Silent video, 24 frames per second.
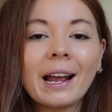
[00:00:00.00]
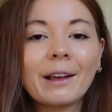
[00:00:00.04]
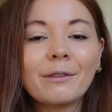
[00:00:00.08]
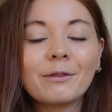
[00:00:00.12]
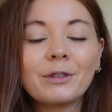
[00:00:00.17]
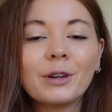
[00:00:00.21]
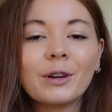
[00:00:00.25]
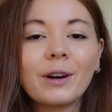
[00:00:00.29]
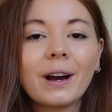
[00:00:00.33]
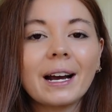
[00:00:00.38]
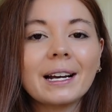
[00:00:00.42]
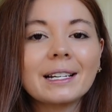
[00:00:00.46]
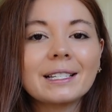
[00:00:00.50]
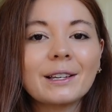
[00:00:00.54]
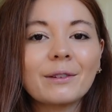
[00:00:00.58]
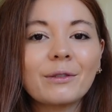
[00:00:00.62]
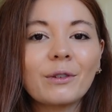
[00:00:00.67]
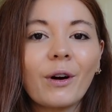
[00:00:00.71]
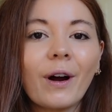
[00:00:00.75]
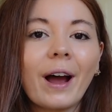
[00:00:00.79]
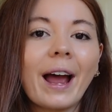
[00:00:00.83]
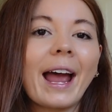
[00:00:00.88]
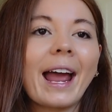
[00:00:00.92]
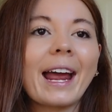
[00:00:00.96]
If you guys
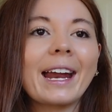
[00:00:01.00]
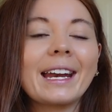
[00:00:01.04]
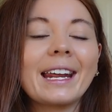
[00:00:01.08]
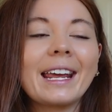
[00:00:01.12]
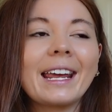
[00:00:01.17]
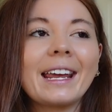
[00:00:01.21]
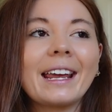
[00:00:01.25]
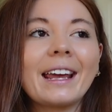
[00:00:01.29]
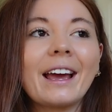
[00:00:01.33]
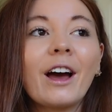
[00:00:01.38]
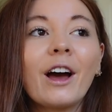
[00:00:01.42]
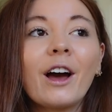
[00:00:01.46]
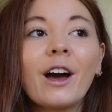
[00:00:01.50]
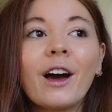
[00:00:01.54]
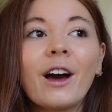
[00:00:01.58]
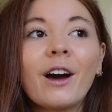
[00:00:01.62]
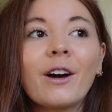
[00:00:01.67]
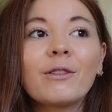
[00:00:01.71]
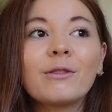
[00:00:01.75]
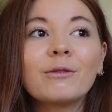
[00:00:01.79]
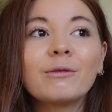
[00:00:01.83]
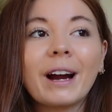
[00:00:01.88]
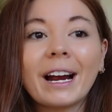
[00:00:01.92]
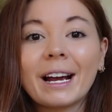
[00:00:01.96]
have got any
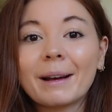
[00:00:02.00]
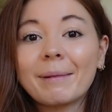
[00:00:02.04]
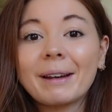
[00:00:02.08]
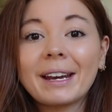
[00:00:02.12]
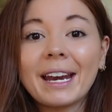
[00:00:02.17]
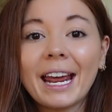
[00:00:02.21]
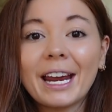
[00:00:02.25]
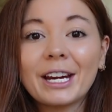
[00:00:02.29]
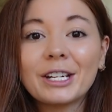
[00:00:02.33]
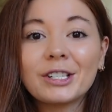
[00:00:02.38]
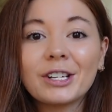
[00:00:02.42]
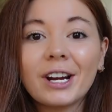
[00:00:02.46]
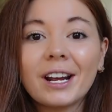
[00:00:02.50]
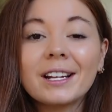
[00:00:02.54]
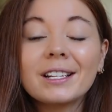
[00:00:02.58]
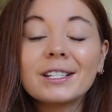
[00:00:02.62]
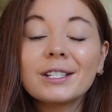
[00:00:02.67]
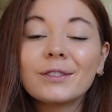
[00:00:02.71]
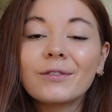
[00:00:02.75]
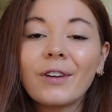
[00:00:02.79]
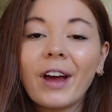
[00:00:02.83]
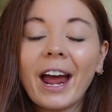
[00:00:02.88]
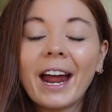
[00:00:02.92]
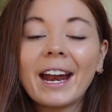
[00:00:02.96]

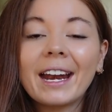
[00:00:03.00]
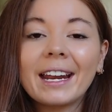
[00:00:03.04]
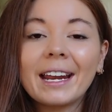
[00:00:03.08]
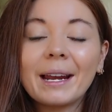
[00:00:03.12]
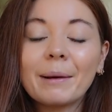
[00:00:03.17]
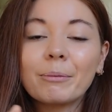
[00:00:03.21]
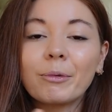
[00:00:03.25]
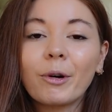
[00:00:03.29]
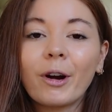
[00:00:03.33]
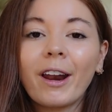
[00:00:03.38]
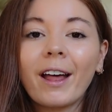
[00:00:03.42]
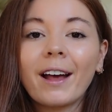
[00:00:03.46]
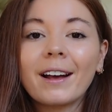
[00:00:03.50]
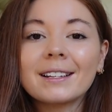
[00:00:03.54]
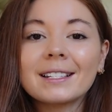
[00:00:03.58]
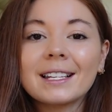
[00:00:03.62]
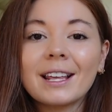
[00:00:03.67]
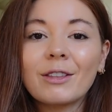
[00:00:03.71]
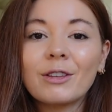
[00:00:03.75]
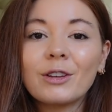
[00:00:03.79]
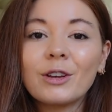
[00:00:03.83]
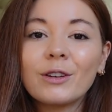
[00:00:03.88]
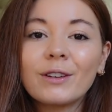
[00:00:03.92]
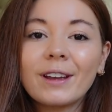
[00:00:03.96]
recommendations for any products
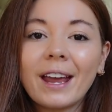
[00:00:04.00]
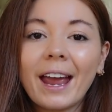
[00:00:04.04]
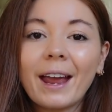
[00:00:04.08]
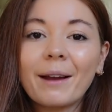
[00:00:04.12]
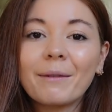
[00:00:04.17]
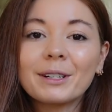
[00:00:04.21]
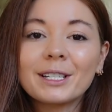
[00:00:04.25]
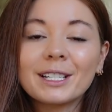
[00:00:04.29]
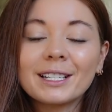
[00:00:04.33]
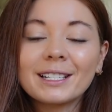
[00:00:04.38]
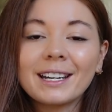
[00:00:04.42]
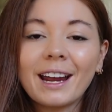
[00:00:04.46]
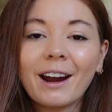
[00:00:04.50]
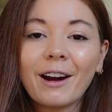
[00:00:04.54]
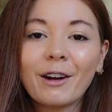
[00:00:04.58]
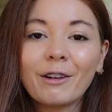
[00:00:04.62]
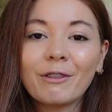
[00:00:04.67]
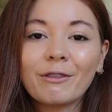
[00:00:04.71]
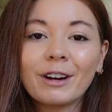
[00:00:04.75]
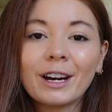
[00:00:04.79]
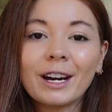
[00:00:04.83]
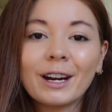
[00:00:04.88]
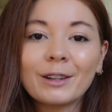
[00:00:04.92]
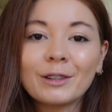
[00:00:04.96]
in the UK which are
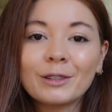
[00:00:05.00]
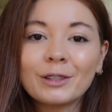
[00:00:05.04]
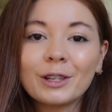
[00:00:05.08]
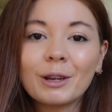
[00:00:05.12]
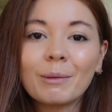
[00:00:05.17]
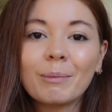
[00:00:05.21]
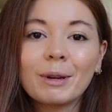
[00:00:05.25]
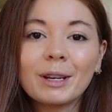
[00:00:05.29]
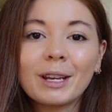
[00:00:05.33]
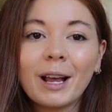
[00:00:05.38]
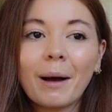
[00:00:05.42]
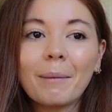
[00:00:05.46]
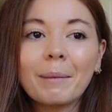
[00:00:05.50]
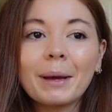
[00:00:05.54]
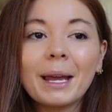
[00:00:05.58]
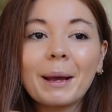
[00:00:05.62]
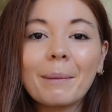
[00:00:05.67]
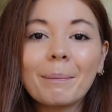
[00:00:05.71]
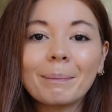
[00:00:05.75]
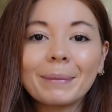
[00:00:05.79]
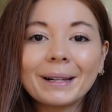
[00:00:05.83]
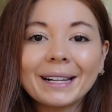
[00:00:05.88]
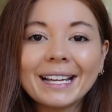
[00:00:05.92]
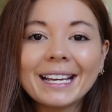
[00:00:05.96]
dairy-free and super
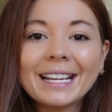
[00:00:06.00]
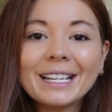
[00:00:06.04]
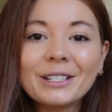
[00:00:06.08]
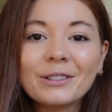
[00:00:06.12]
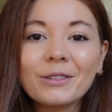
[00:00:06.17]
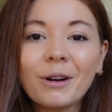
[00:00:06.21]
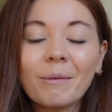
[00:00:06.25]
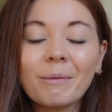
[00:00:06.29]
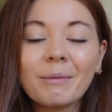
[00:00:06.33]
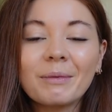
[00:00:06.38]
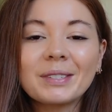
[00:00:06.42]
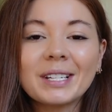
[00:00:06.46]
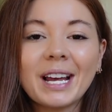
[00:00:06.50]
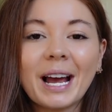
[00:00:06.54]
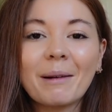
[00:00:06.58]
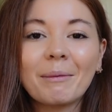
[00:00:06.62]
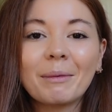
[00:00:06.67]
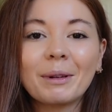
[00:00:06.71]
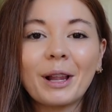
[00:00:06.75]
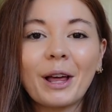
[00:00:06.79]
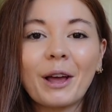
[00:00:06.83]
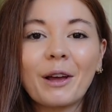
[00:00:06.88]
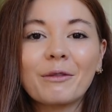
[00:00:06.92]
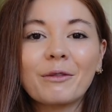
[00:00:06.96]
yummy, please drop them
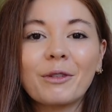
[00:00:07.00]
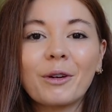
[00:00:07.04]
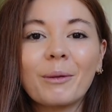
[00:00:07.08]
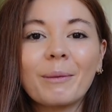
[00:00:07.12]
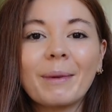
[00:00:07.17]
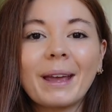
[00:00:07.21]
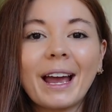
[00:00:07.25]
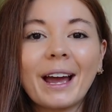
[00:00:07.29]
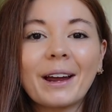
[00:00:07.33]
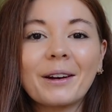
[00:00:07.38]
down below for me.